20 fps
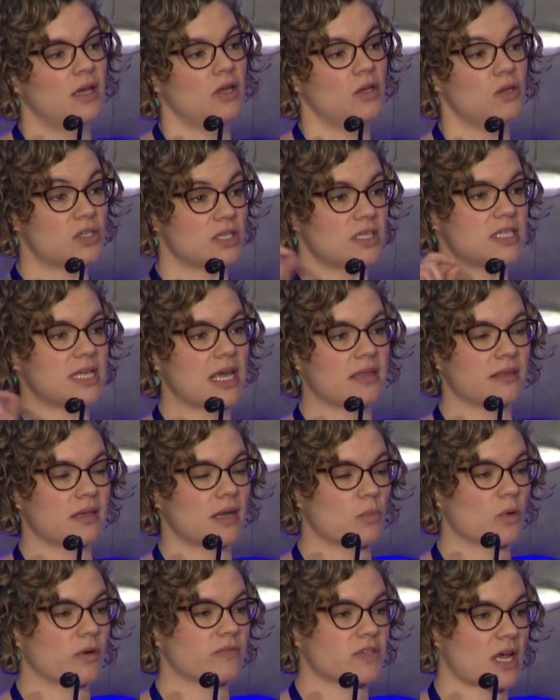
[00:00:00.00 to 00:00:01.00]
you should take the
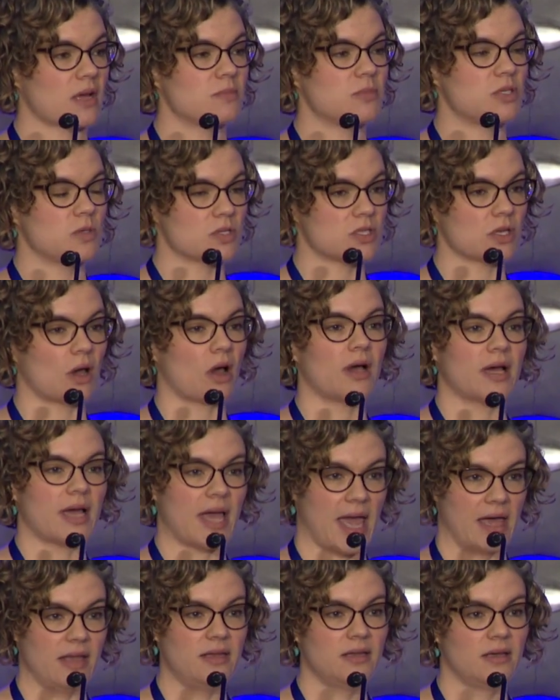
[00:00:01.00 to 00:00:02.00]
number of times you saw a
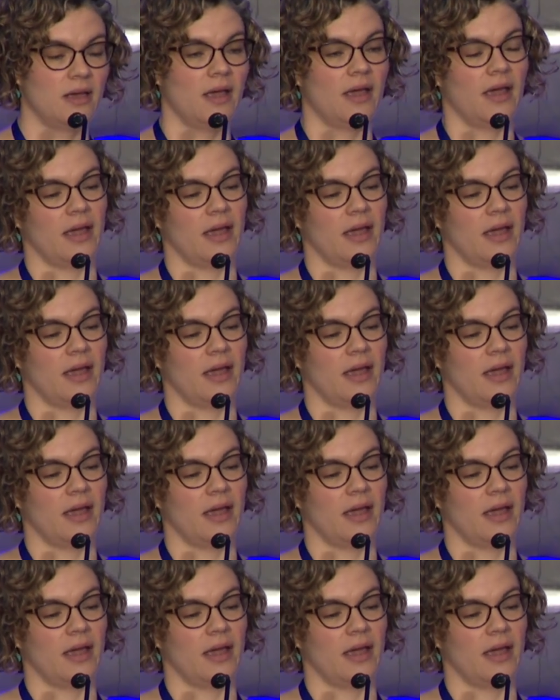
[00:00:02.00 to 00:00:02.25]
head